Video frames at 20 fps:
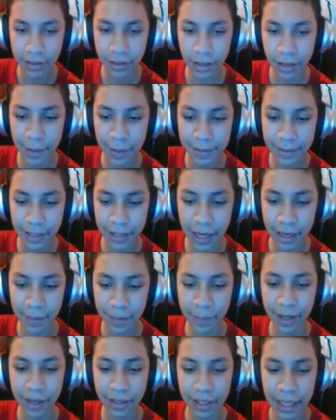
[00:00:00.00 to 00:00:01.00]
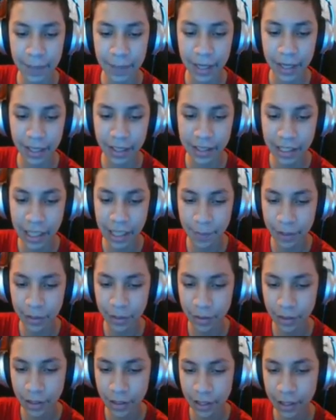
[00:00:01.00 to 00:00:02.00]
I'm apparently I'm not gonna stop
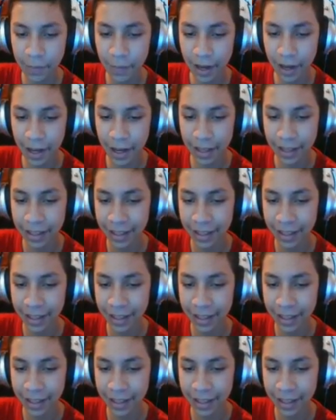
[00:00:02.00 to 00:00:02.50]
you. Come on!